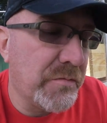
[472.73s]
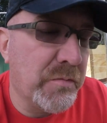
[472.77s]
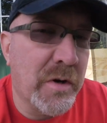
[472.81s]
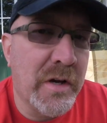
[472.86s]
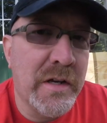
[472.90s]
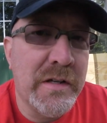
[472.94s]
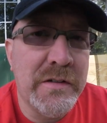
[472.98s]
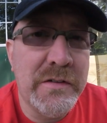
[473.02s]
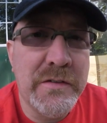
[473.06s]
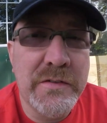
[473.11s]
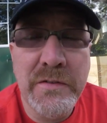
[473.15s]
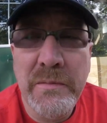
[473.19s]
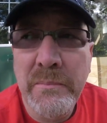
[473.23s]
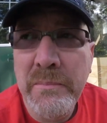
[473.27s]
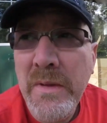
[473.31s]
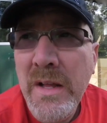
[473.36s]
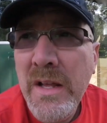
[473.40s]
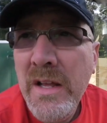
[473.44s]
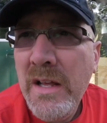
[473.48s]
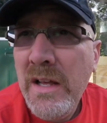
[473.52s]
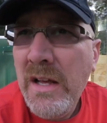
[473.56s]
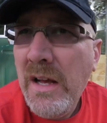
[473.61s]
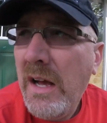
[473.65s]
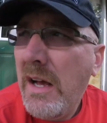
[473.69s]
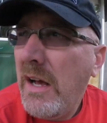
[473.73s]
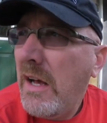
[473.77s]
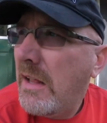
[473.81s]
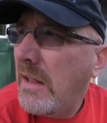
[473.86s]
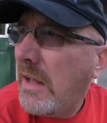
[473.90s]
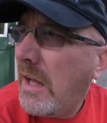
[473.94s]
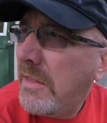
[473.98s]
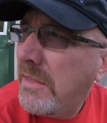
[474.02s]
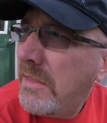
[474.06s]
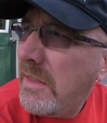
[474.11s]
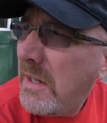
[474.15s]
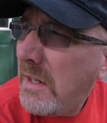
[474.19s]
ones? Uh,
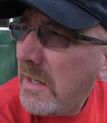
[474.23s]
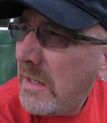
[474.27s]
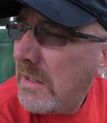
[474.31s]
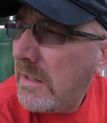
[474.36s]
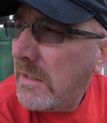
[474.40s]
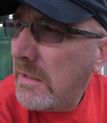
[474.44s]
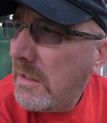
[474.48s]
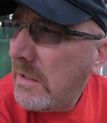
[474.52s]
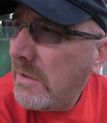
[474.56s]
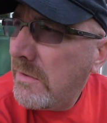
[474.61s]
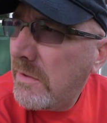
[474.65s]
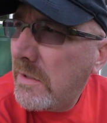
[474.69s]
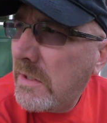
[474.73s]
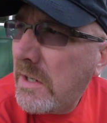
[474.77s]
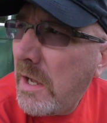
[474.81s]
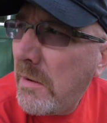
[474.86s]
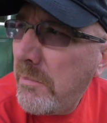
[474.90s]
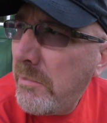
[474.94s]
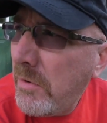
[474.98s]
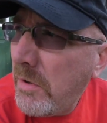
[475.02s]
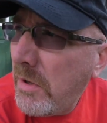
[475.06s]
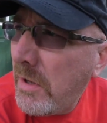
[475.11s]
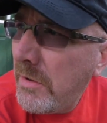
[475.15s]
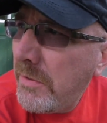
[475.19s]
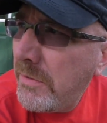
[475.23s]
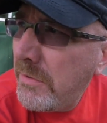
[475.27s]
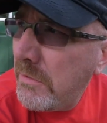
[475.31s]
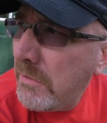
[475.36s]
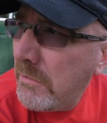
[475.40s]
I think there's a couple.